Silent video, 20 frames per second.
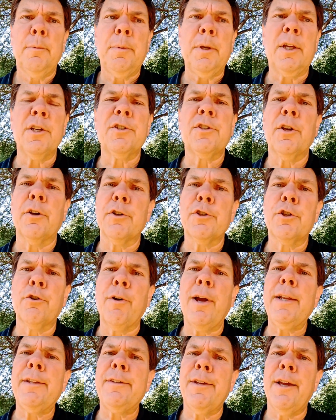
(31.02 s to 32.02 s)
because there is
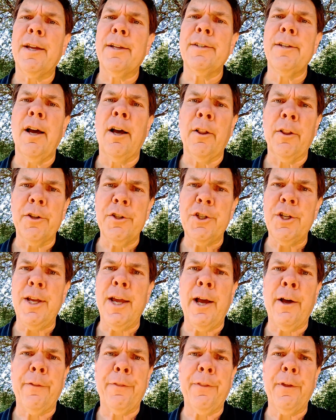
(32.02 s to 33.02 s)
great technology
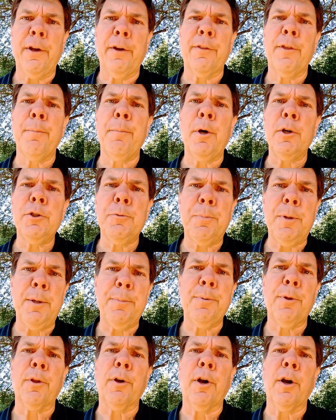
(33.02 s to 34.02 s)
out there that most
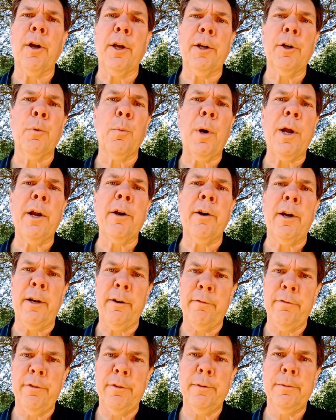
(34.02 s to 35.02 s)
people are unaware
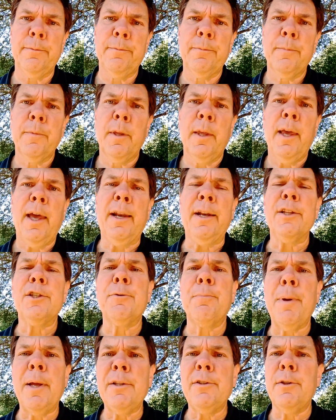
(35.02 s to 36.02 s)
of, and
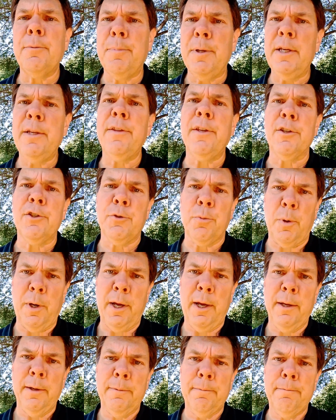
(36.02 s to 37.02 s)
it's meant to be this
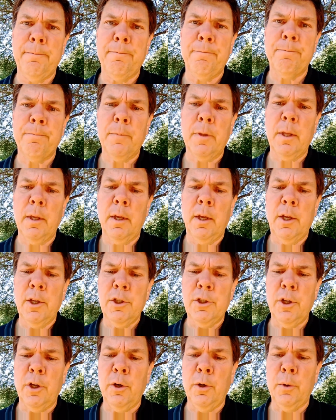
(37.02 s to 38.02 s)
way.
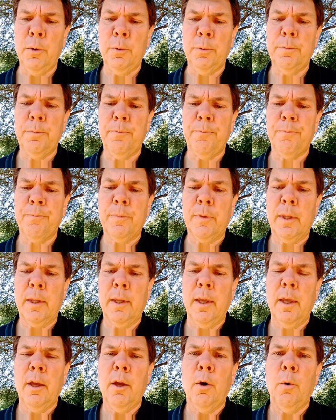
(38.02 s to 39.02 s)
So,
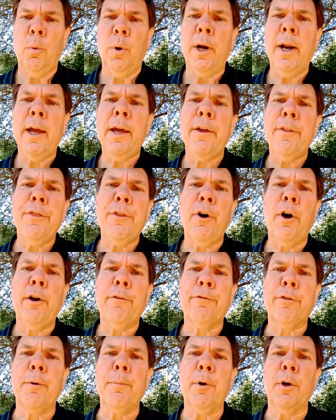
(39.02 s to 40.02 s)
what I had
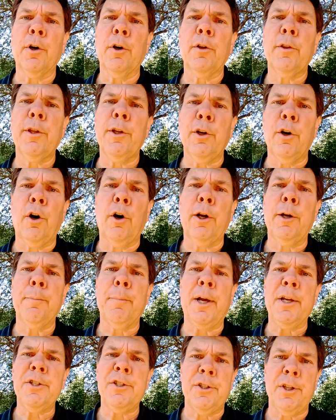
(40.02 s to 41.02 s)
thought from early on in
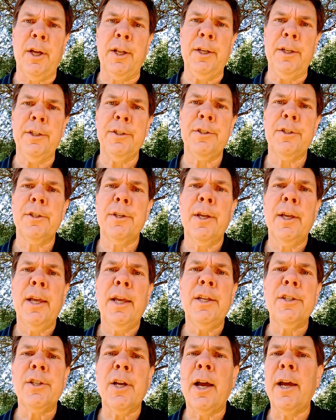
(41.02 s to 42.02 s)
my studies
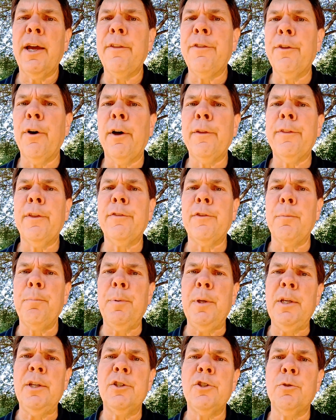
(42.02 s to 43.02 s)
is I had thought that the
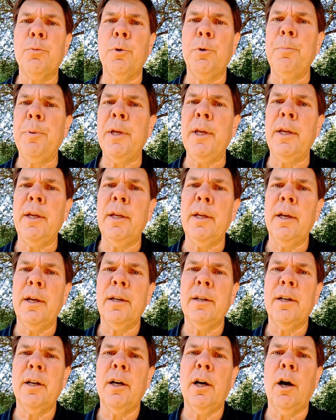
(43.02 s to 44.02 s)
beast would be
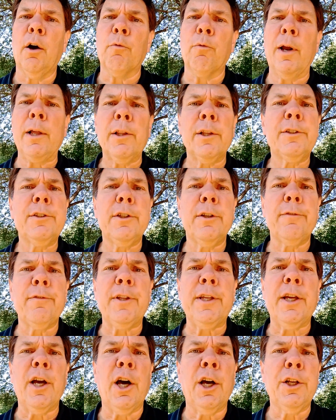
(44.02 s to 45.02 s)
a
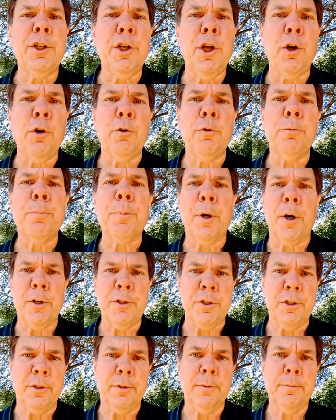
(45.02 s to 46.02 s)
relatively unknown
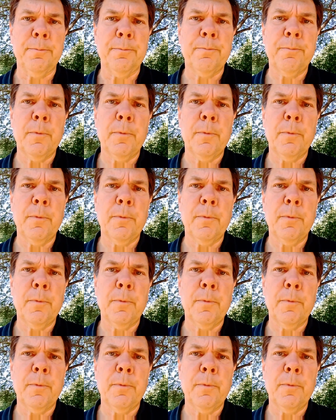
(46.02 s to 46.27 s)
person.